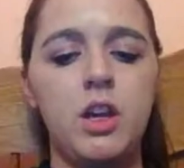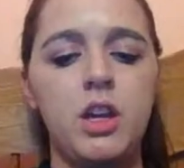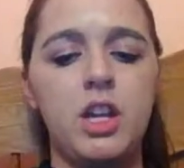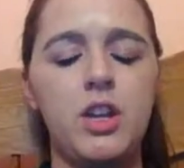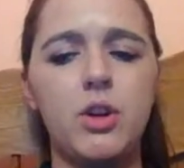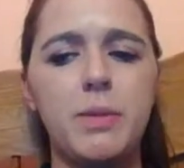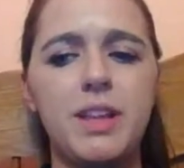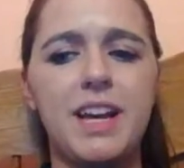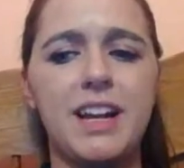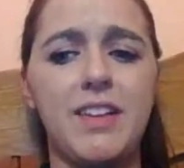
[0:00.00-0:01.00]
he told me
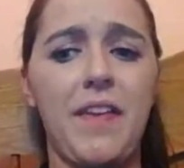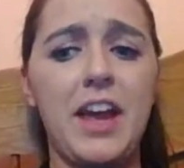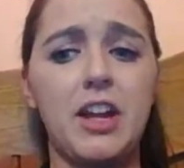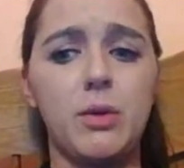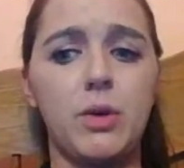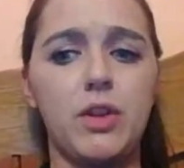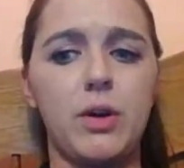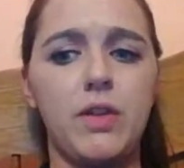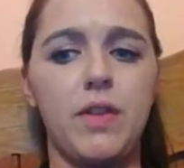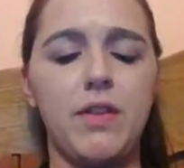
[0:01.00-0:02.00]
that Atlanta was
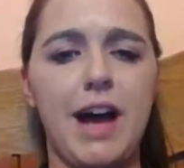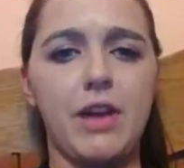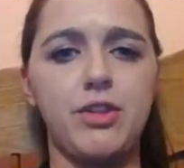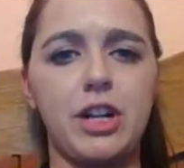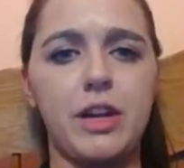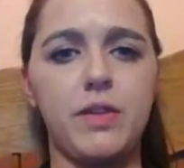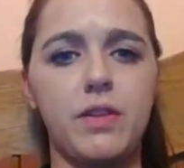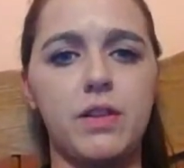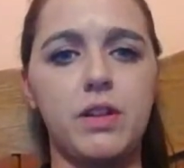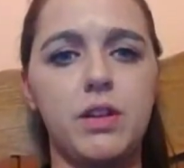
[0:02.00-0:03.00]
always the last race
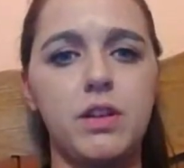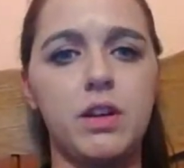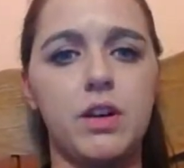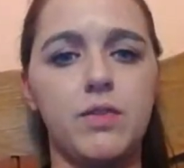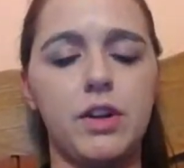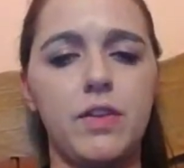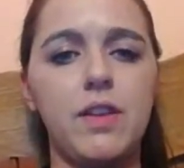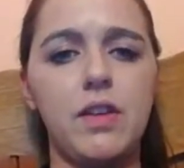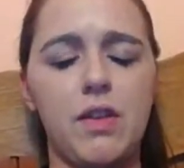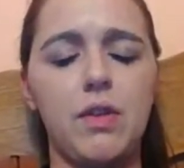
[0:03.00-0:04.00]
for the
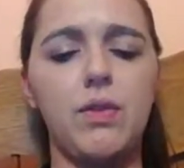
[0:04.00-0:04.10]
season.